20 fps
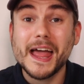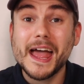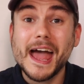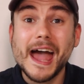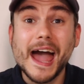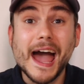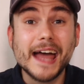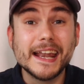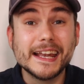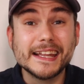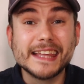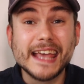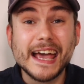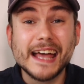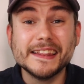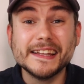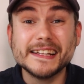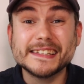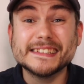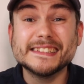and again,
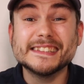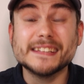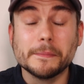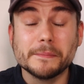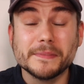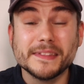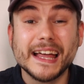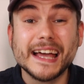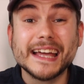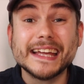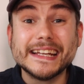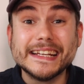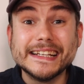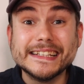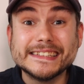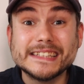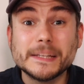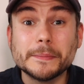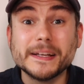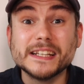this is something that is to
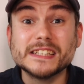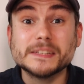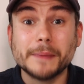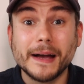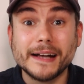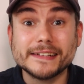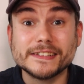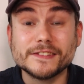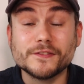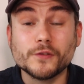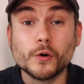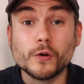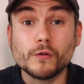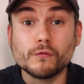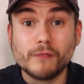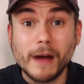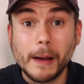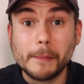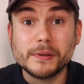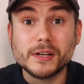be expected for a
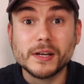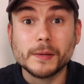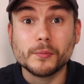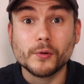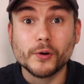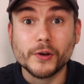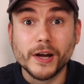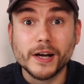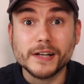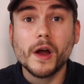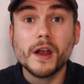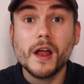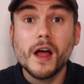replica product.